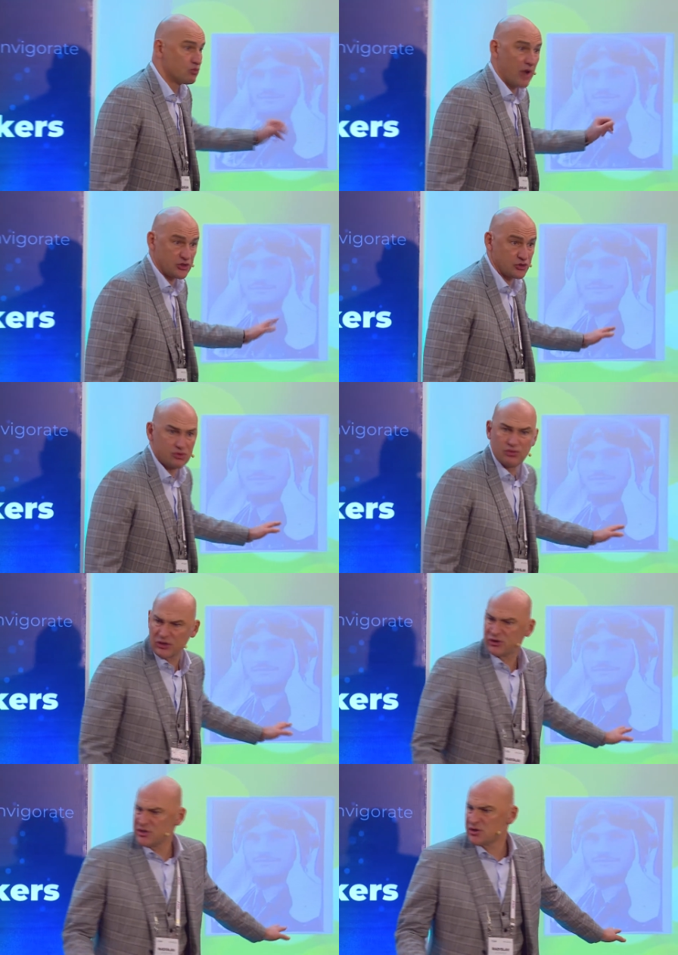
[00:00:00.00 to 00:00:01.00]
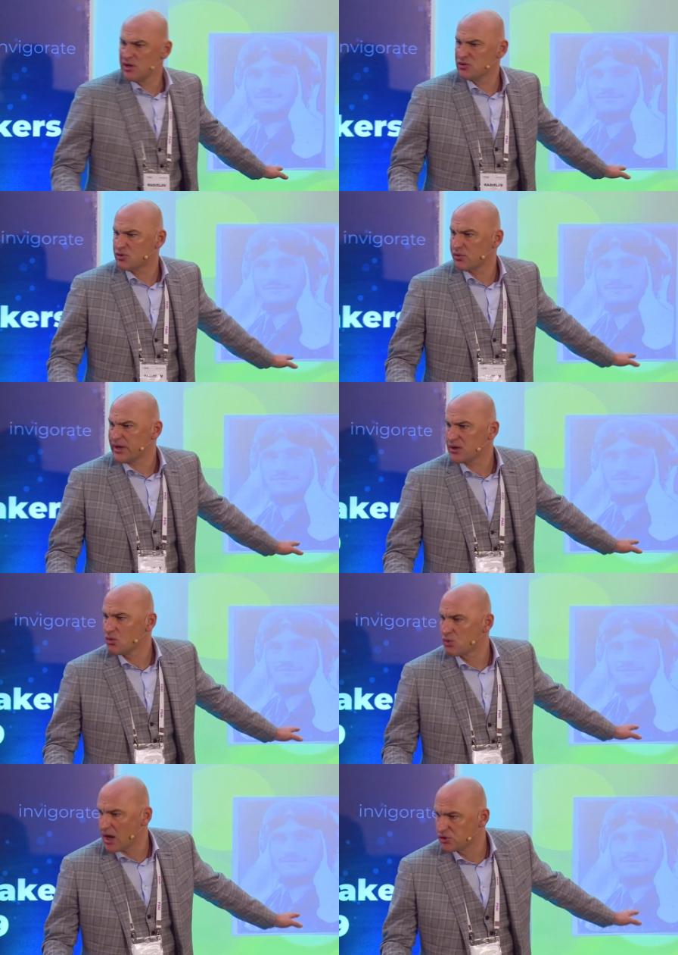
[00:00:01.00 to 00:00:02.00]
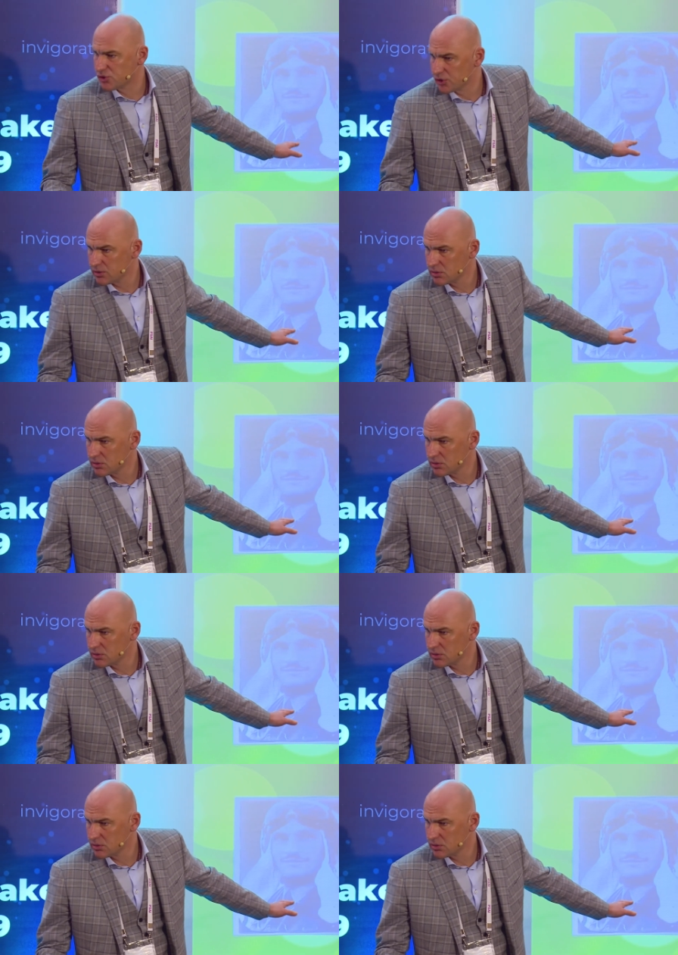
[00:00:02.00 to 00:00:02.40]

Raj. Raj. Is it, is it correct? Raj.